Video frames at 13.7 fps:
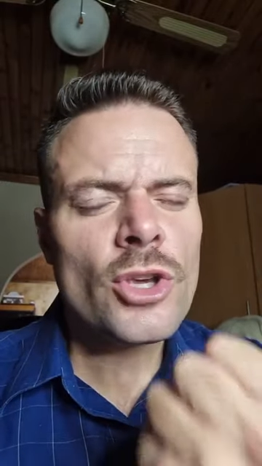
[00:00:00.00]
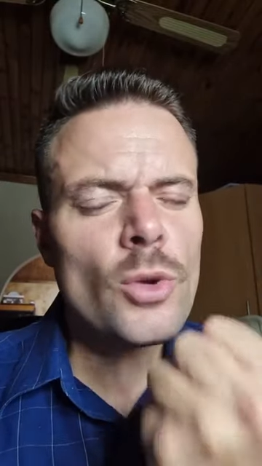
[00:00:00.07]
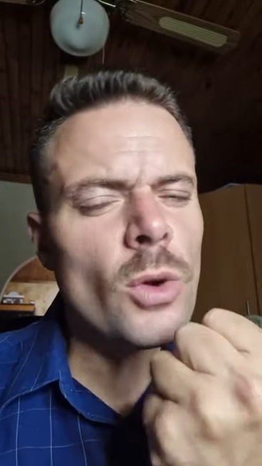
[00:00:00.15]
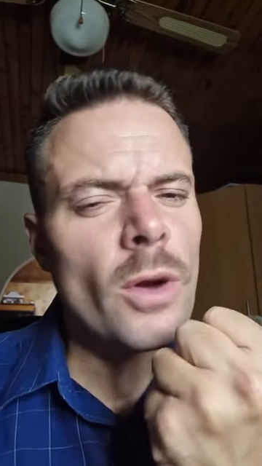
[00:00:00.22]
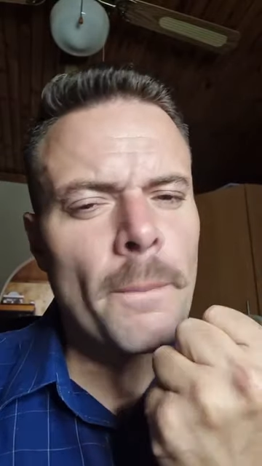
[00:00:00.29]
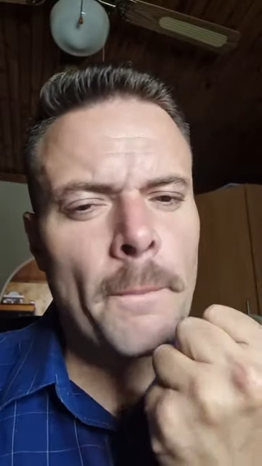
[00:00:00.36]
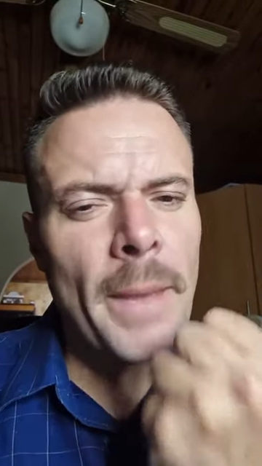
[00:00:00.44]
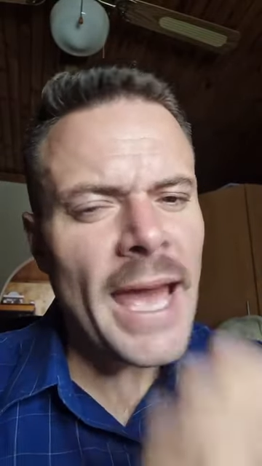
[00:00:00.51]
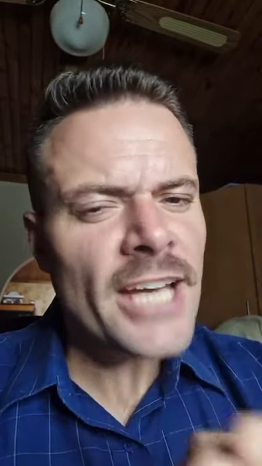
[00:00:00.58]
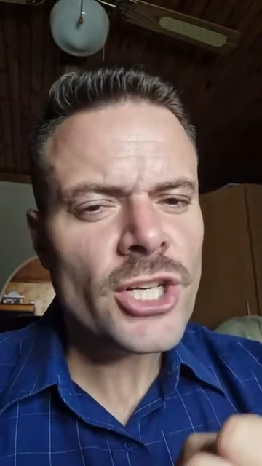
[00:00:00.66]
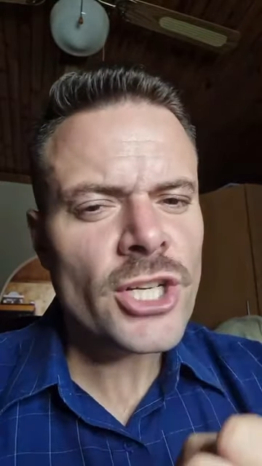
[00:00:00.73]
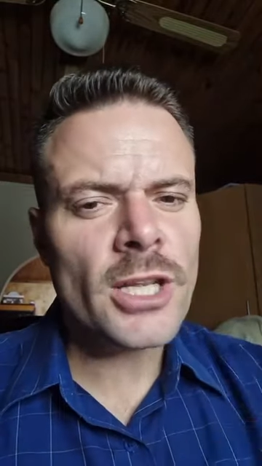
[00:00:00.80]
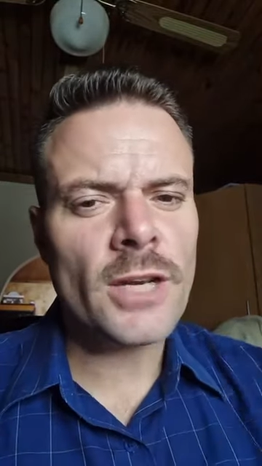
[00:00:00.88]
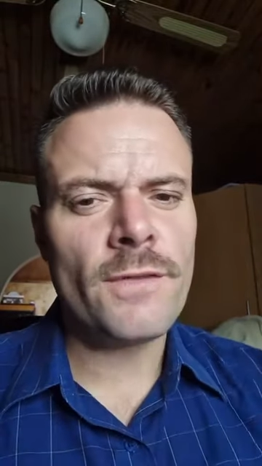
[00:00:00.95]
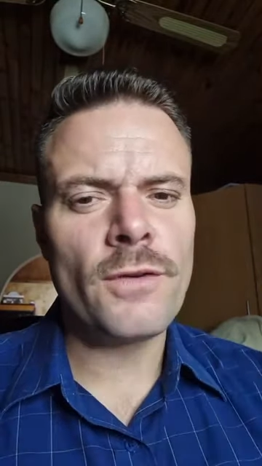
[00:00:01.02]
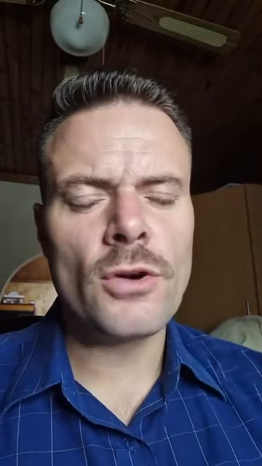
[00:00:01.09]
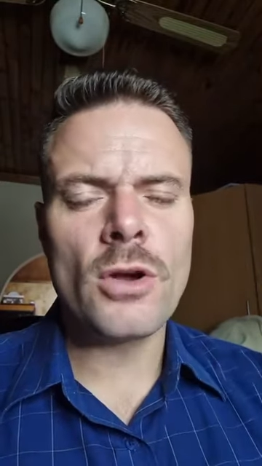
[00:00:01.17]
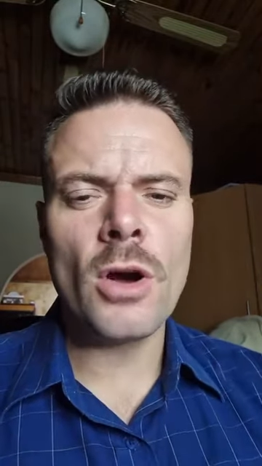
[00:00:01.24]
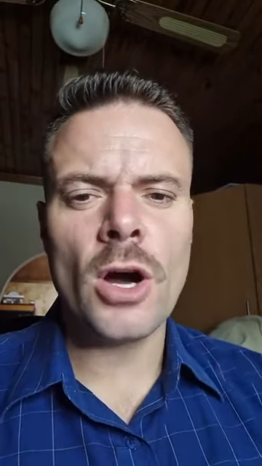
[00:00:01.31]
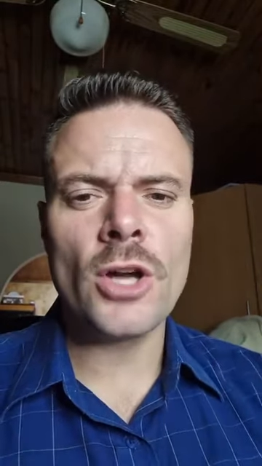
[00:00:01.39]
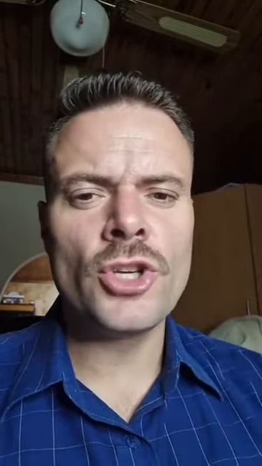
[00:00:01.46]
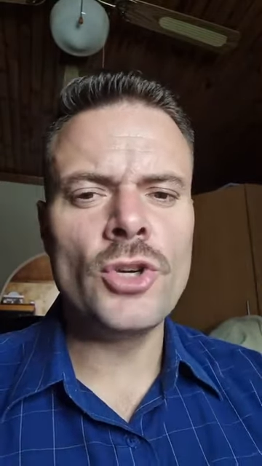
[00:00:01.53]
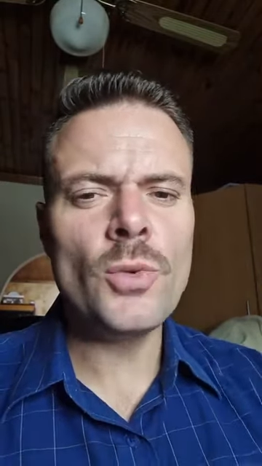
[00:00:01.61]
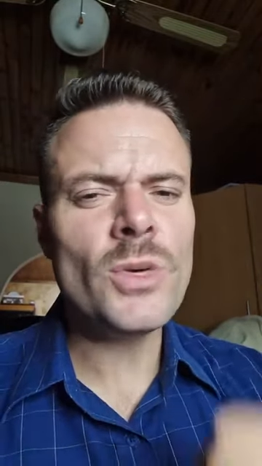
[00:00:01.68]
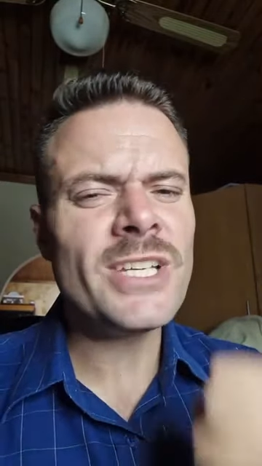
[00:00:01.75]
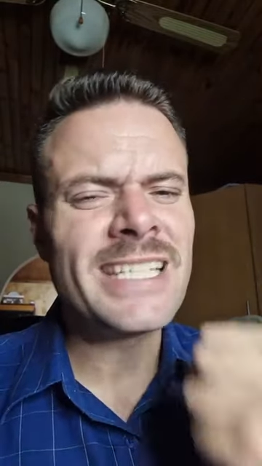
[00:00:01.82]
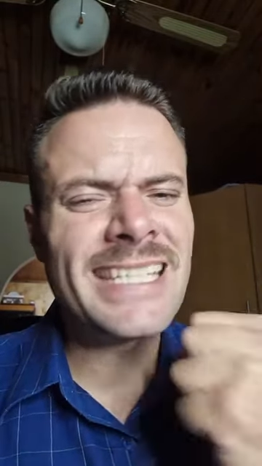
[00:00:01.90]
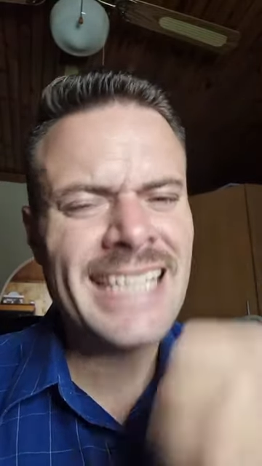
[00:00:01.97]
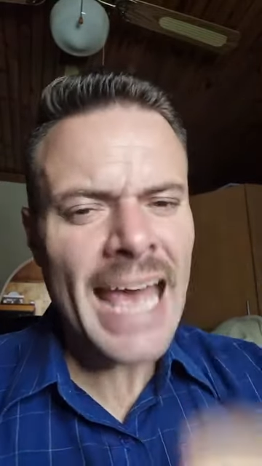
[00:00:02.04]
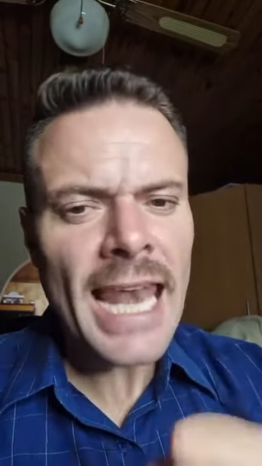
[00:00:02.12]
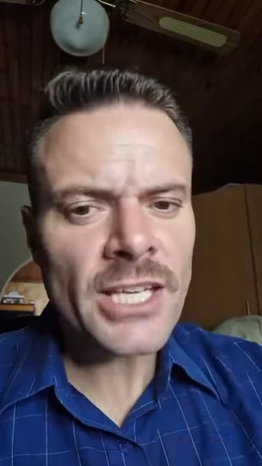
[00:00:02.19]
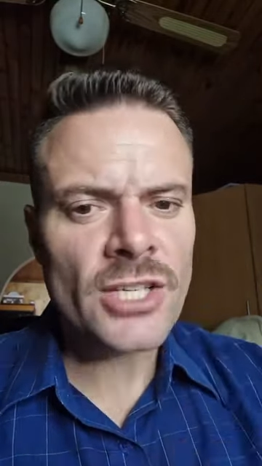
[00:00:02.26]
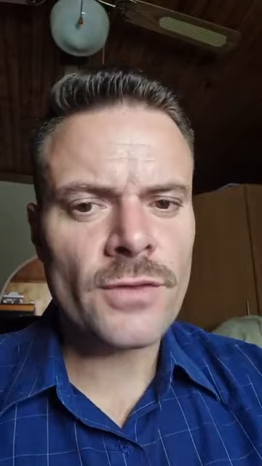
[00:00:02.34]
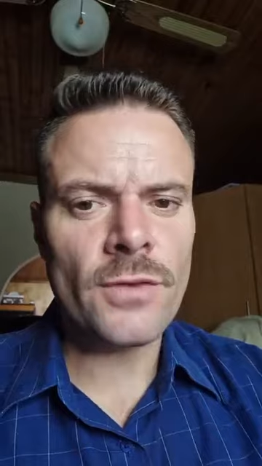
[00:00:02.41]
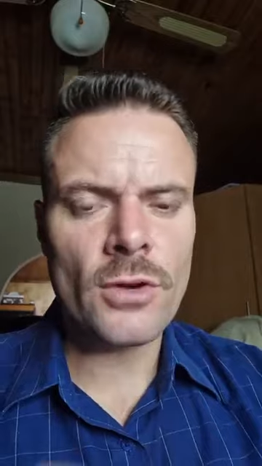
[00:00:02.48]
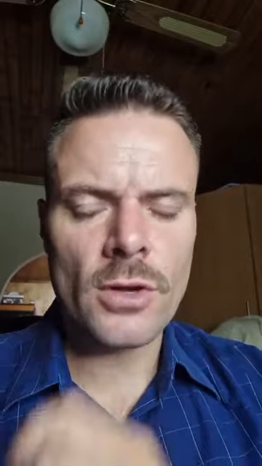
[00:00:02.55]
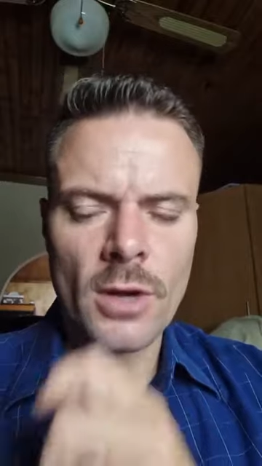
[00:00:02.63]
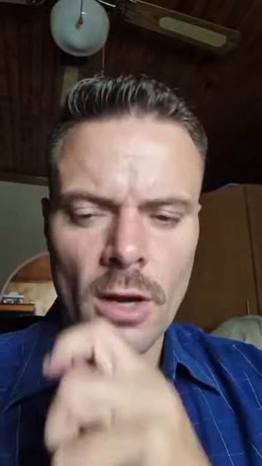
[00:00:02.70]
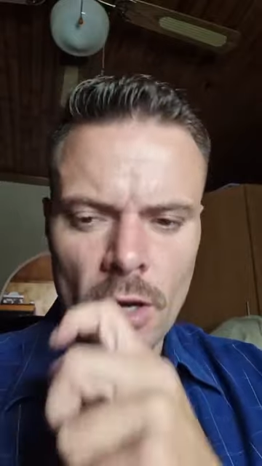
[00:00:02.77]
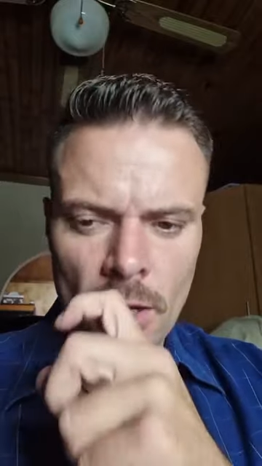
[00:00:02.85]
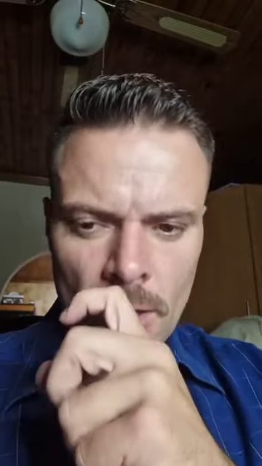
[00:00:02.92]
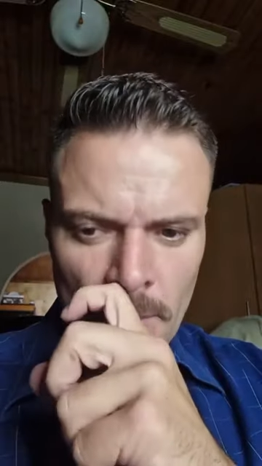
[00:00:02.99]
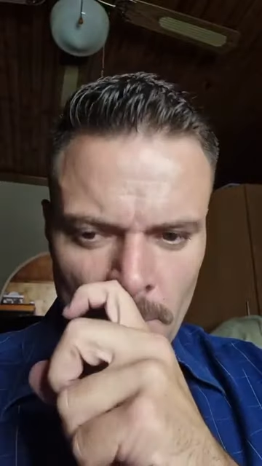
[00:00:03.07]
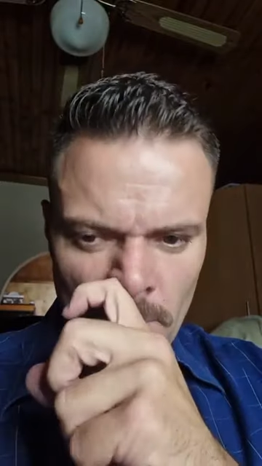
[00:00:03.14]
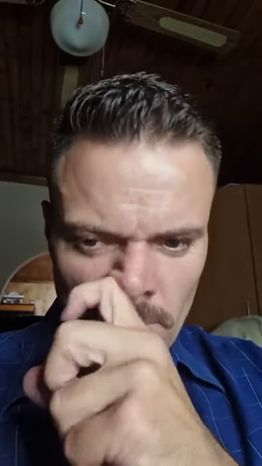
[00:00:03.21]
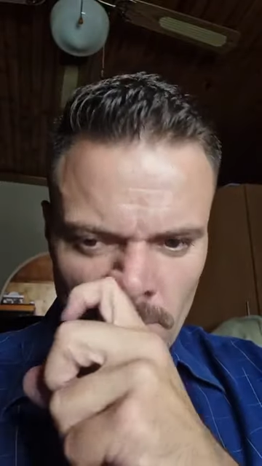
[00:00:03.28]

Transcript: were passionate for God. You were zealous for God.